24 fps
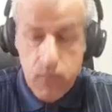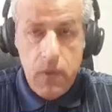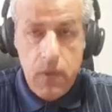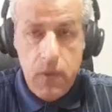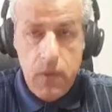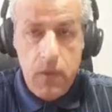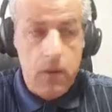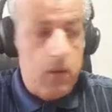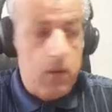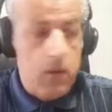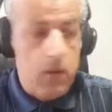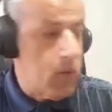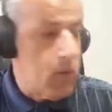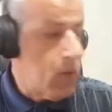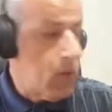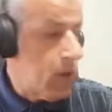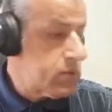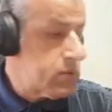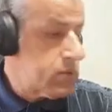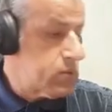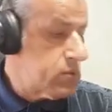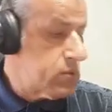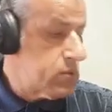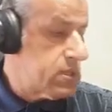What would
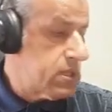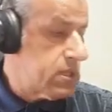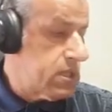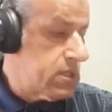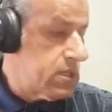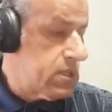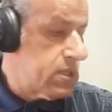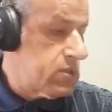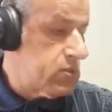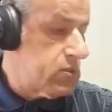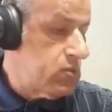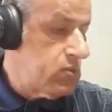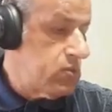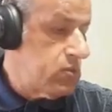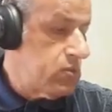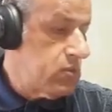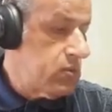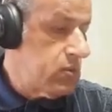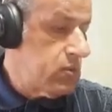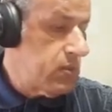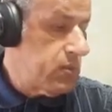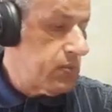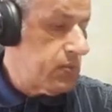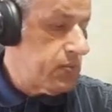T2
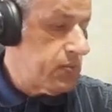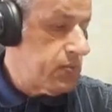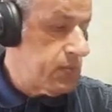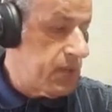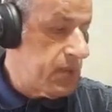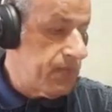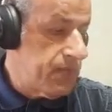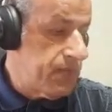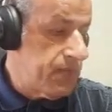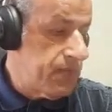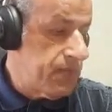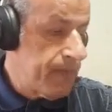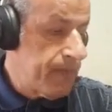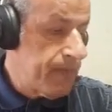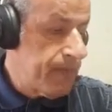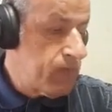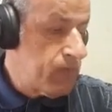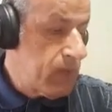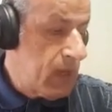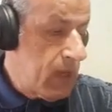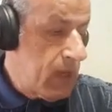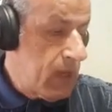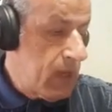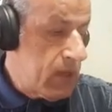be?
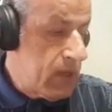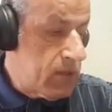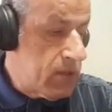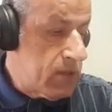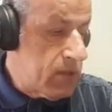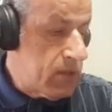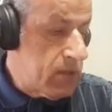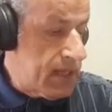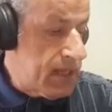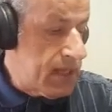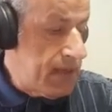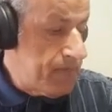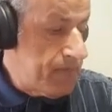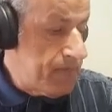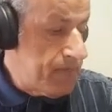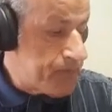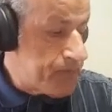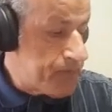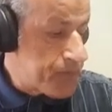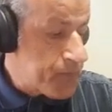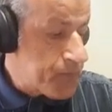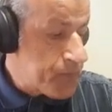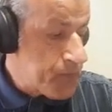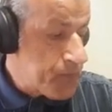You see,
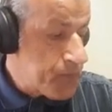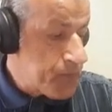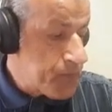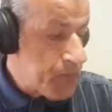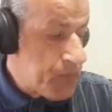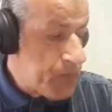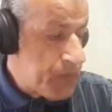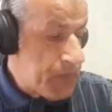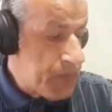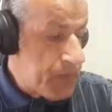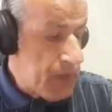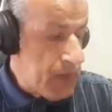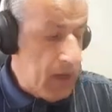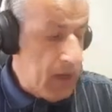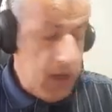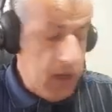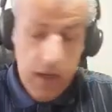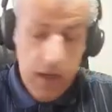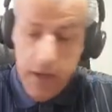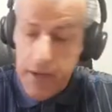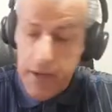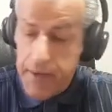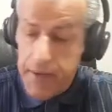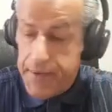
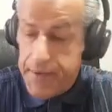uh,